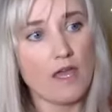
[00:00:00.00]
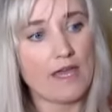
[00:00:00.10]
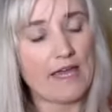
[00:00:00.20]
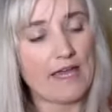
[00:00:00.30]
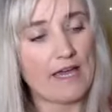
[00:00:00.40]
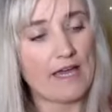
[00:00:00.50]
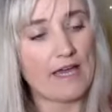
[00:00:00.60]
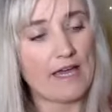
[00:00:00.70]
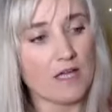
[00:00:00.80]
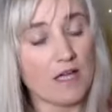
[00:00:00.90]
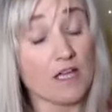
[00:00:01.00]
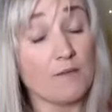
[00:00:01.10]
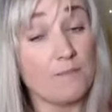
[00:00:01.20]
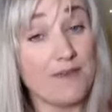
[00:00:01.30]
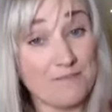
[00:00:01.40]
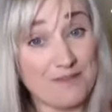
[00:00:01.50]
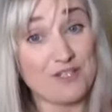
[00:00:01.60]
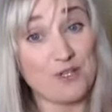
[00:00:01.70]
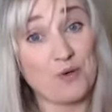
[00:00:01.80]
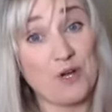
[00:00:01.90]
and a
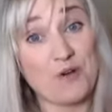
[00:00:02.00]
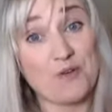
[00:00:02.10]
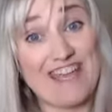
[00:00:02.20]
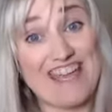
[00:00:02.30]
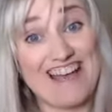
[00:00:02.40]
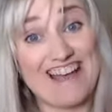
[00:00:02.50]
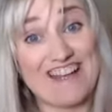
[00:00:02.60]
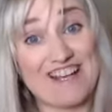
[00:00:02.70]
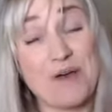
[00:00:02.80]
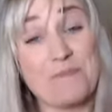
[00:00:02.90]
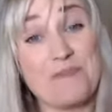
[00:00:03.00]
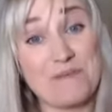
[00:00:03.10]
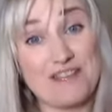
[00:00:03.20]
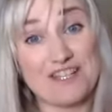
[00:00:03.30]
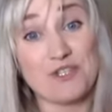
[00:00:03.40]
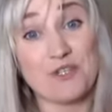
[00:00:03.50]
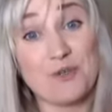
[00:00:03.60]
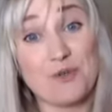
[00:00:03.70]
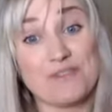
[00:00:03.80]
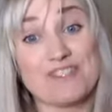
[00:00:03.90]
commitment to growth and a commitment
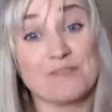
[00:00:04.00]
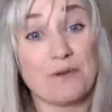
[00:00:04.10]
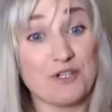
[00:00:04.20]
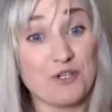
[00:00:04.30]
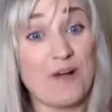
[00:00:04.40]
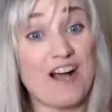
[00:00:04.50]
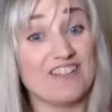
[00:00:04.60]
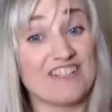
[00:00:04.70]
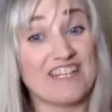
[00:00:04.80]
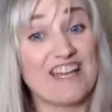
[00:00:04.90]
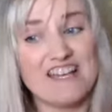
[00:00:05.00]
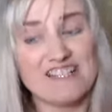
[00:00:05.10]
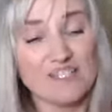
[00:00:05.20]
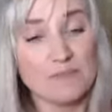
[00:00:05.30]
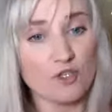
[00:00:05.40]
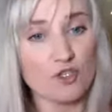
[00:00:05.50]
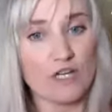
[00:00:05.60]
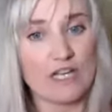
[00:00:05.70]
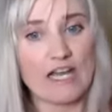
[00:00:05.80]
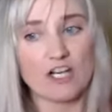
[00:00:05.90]
to spirituality, spiritual
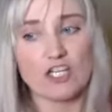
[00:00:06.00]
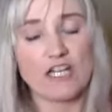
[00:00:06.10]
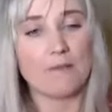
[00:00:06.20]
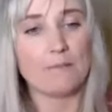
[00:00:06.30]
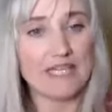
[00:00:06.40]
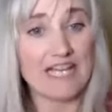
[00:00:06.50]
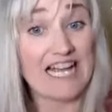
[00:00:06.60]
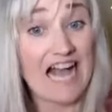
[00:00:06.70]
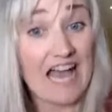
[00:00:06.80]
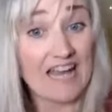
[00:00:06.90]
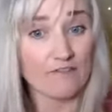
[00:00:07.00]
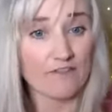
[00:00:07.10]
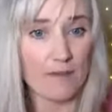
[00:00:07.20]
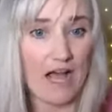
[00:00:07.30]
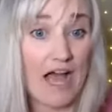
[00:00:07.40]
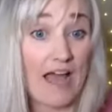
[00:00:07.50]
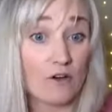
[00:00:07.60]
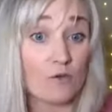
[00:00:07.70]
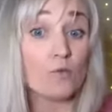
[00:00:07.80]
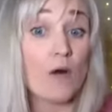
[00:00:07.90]
connection, and being guided from a
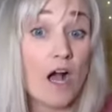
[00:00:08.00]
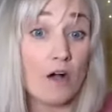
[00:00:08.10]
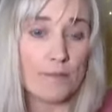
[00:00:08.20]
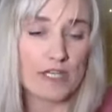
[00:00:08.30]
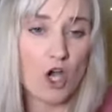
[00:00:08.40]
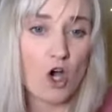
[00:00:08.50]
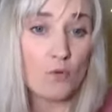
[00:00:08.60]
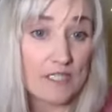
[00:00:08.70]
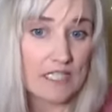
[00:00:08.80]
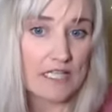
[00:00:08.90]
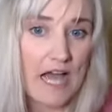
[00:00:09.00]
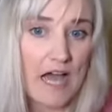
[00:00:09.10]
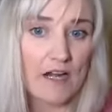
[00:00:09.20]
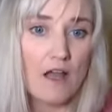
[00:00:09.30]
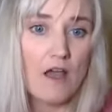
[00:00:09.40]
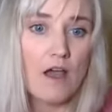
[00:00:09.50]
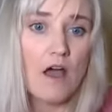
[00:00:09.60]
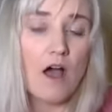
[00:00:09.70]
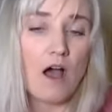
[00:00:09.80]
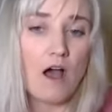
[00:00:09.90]
higher realm, being open to that,
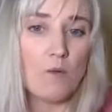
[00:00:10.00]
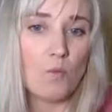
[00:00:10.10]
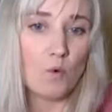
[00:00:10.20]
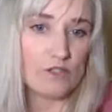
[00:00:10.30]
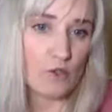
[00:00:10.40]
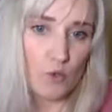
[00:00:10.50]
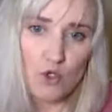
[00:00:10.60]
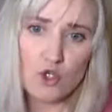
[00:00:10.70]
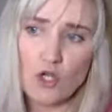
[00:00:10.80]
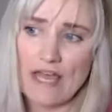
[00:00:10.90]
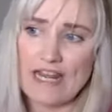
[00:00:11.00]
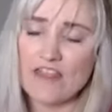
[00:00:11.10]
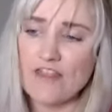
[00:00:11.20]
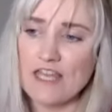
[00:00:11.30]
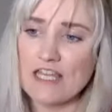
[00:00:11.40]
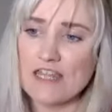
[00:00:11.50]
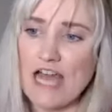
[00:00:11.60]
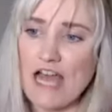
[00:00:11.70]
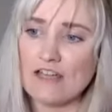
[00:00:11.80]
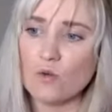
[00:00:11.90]
was crucial. And I think
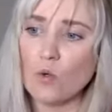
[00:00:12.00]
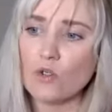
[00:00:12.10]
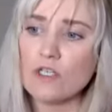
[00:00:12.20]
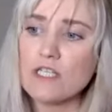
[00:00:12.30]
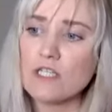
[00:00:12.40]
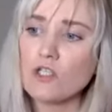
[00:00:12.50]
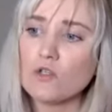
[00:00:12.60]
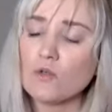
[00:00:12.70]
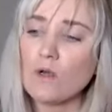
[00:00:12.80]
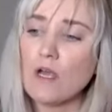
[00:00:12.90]
that in order to